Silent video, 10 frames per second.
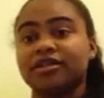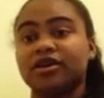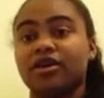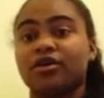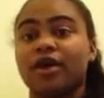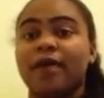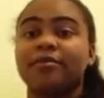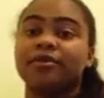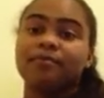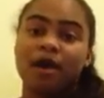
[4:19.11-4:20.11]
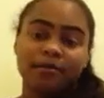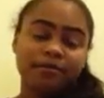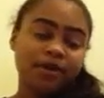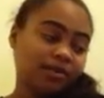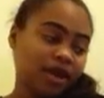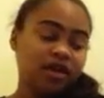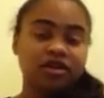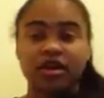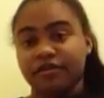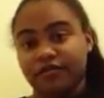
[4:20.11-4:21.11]
so I'm going to make
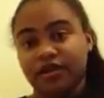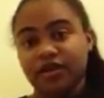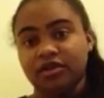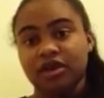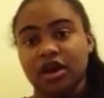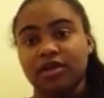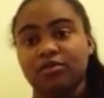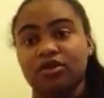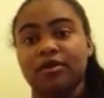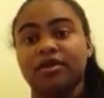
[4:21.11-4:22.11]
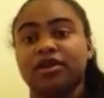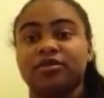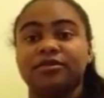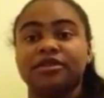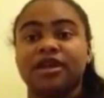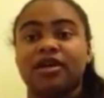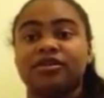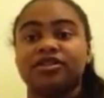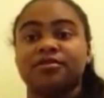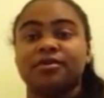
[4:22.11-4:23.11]
another video talking more about the Gilman
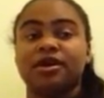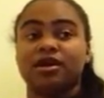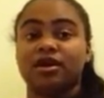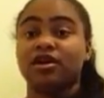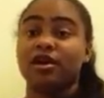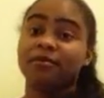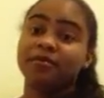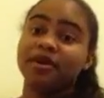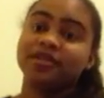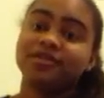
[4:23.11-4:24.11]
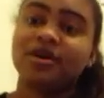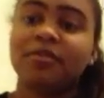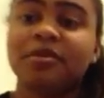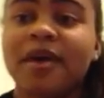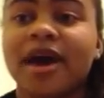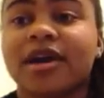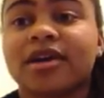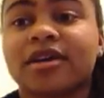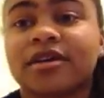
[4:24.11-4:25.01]
Scholarship in a couple minutes, so I'll be back.